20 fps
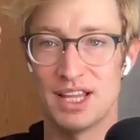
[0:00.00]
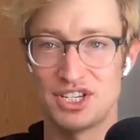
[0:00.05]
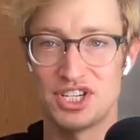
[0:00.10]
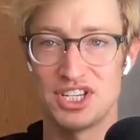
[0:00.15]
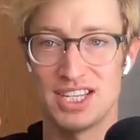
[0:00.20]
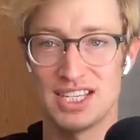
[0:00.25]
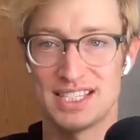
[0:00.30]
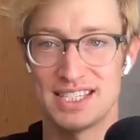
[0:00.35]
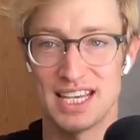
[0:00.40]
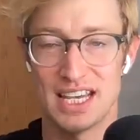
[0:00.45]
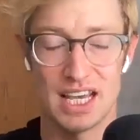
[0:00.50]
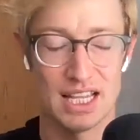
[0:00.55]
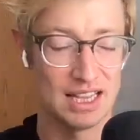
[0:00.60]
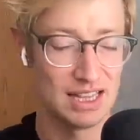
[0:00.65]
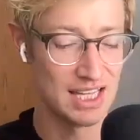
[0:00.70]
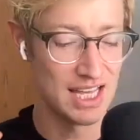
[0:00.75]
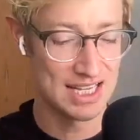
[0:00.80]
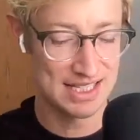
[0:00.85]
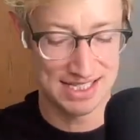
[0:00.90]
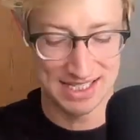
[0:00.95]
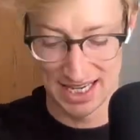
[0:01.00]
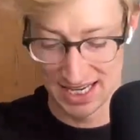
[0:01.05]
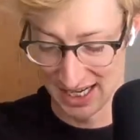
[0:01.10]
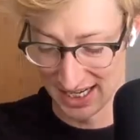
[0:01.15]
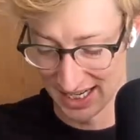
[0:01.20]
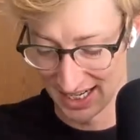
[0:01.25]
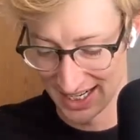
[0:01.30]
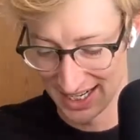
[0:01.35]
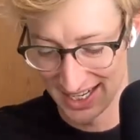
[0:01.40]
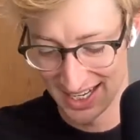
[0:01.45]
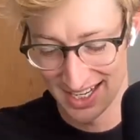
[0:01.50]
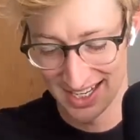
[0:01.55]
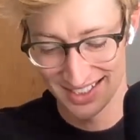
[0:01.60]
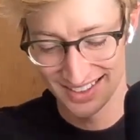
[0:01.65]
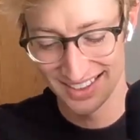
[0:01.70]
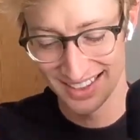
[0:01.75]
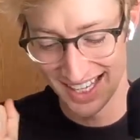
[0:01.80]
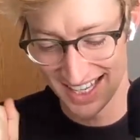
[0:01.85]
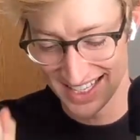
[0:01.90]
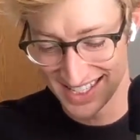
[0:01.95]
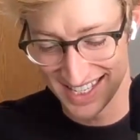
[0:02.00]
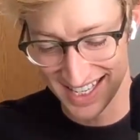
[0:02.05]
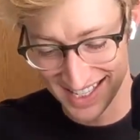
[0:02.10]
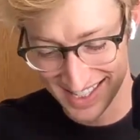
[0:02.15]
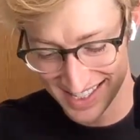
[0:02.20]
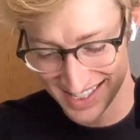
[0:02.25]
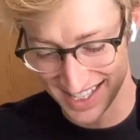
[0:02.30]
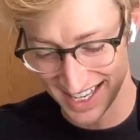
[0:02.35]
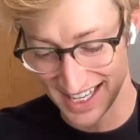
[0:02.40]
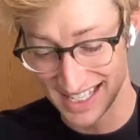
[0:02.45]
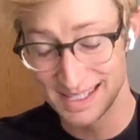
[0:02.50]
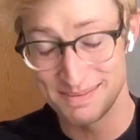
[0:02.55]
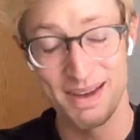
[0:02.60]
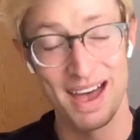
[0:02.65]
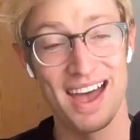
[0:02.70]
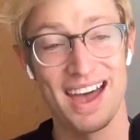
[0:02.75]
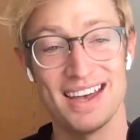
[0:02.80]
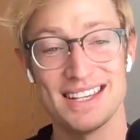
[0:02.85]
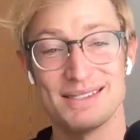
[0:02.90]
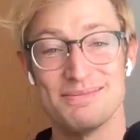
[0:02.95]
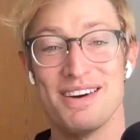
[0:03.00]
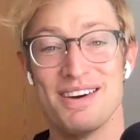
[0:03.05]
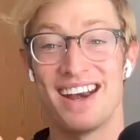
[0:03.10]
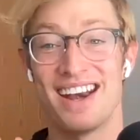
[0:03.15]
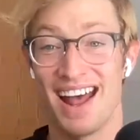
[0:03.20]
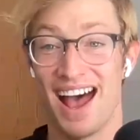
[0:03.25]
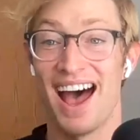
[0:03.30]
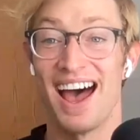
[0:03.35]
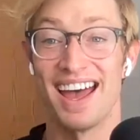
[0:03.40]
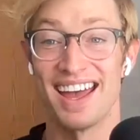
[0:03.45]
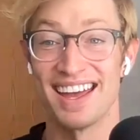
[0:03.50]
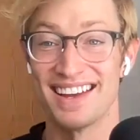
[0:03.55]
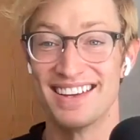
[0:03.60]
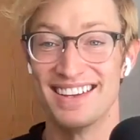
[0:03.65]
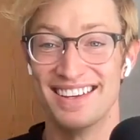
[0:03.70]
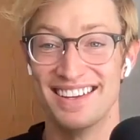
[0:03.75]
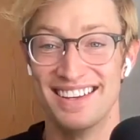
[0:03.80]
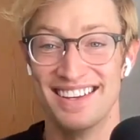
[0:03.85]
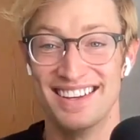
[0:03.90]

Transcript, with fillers: oh. Legend of the Seeker. Listen, listen, sis, my husband and I.